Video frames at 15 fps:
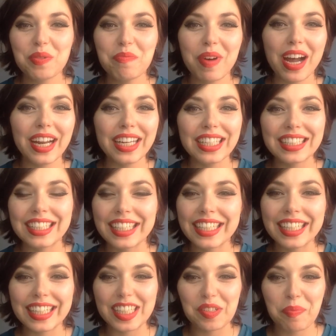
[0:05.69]
to My Little
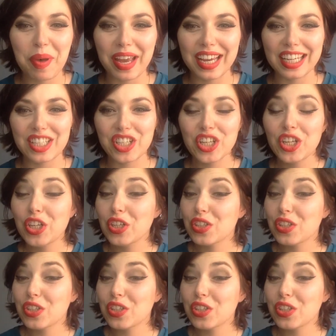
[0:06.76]
English page.